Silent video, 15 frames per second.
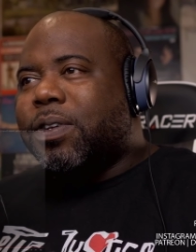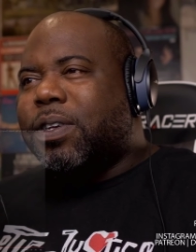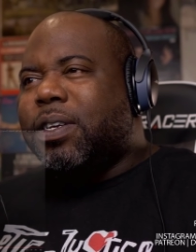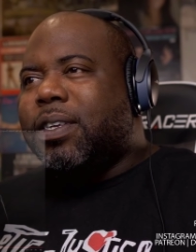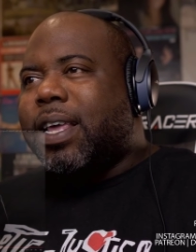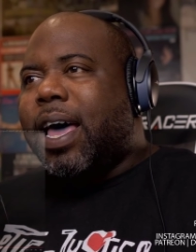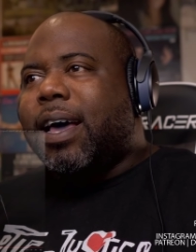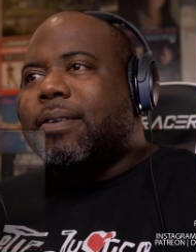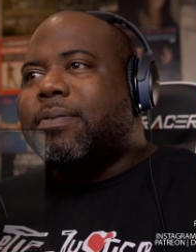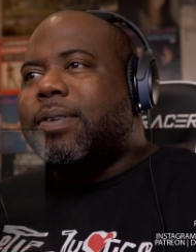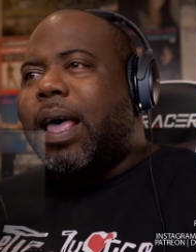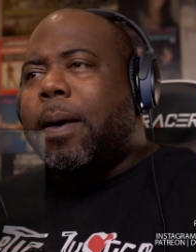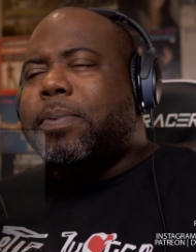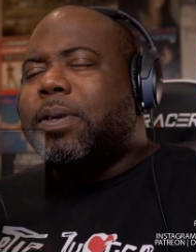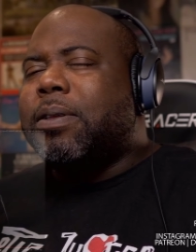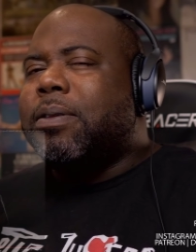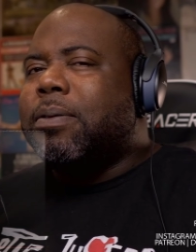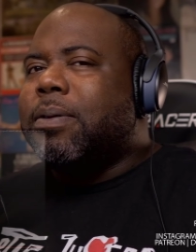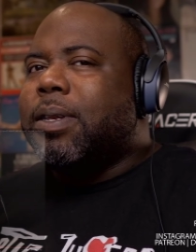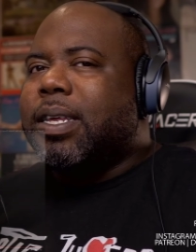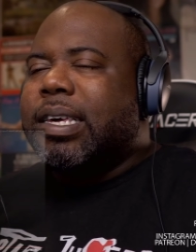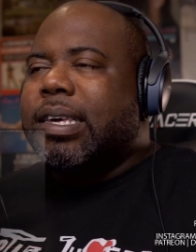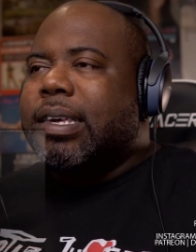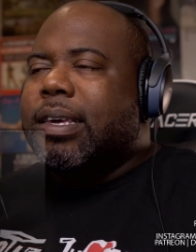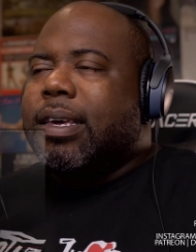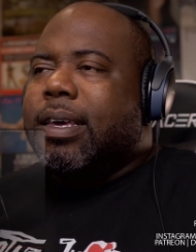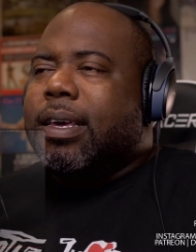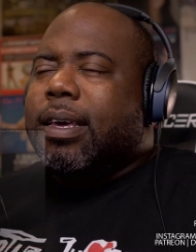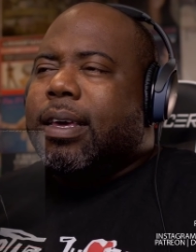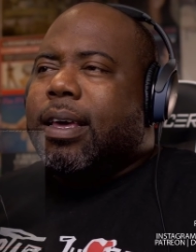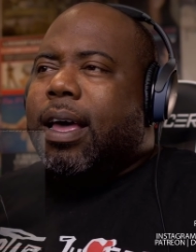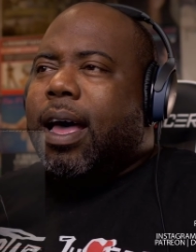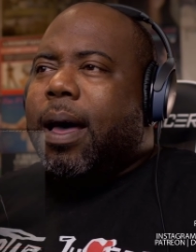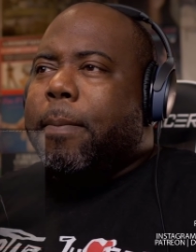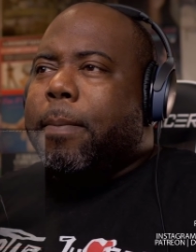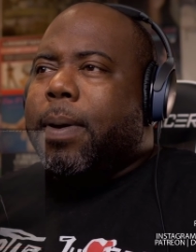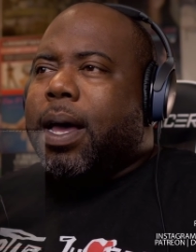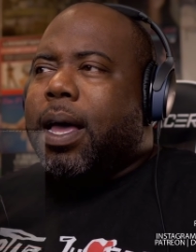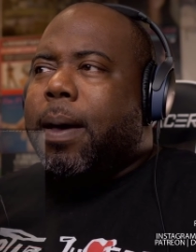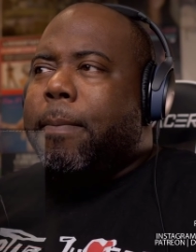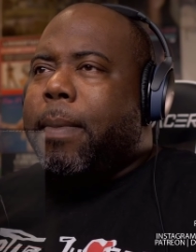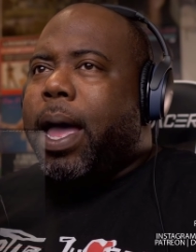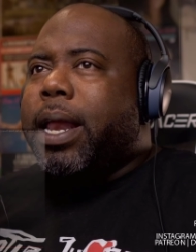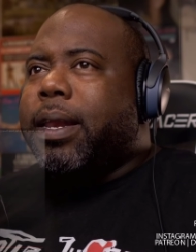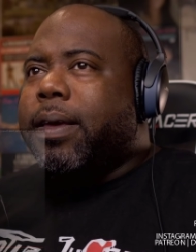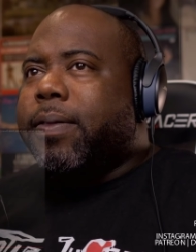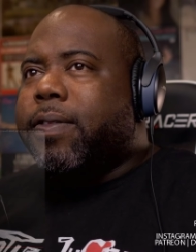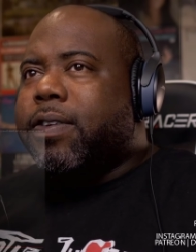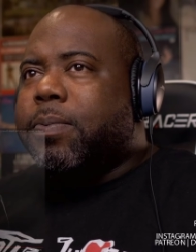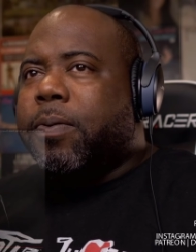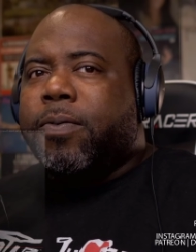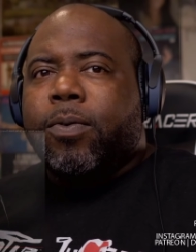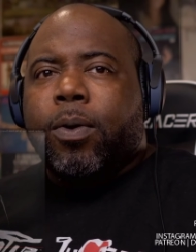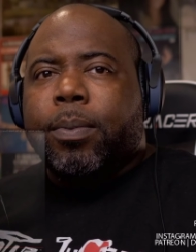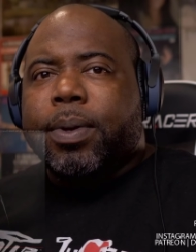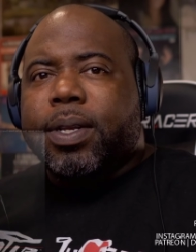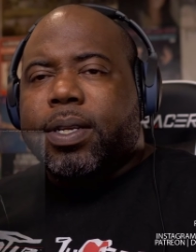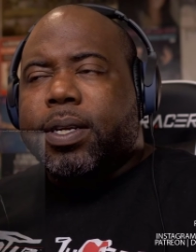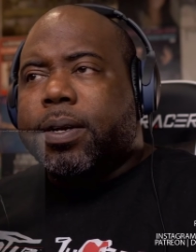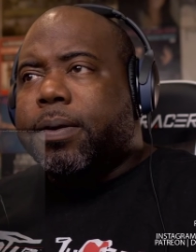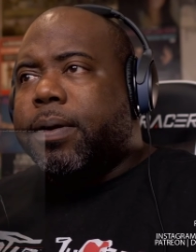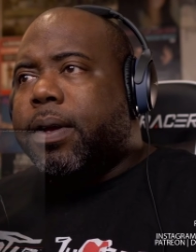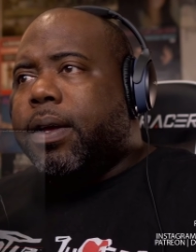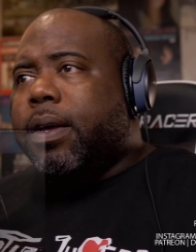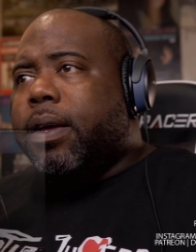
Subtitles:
And she's absolutely commanding this performance here.